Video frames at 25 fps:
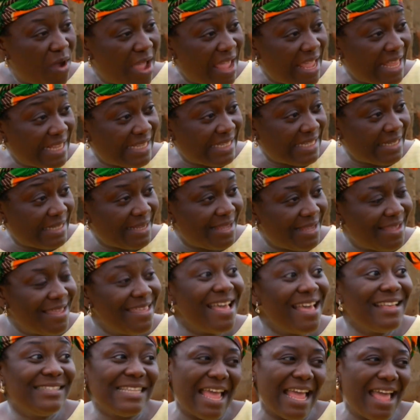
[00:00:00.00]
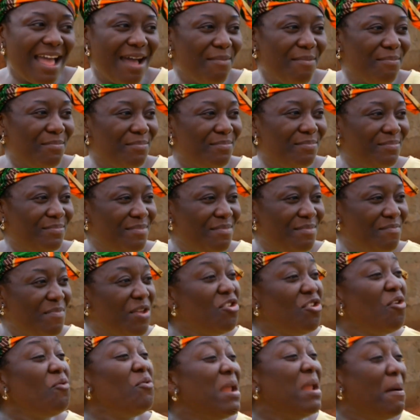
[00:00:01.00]
Quiet? Yes, I am.
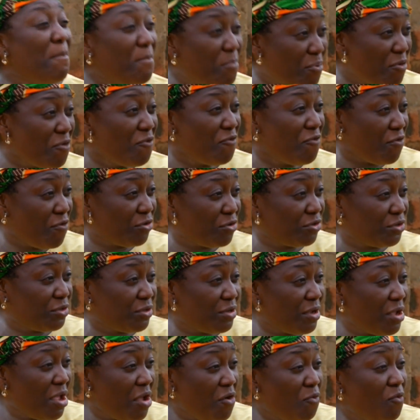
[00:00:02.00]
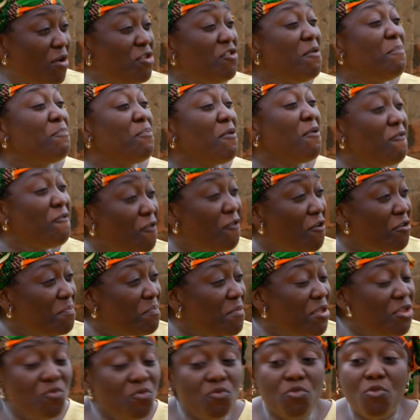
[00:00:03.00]
But not when I'm provoked. When you provoke
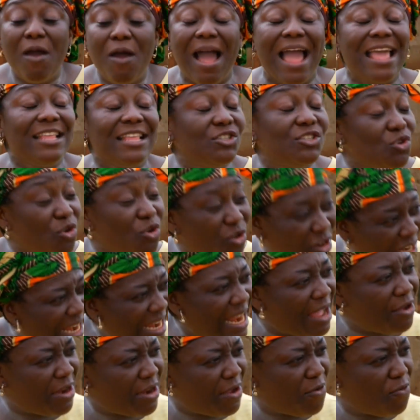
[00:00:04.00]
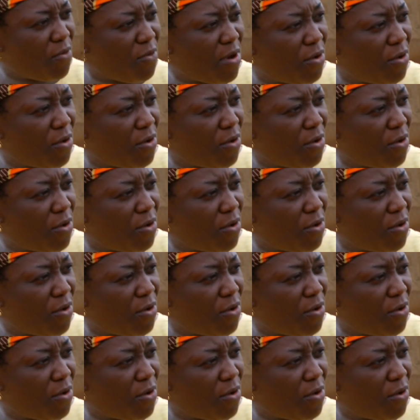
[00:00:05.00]
me, you know I talk loud and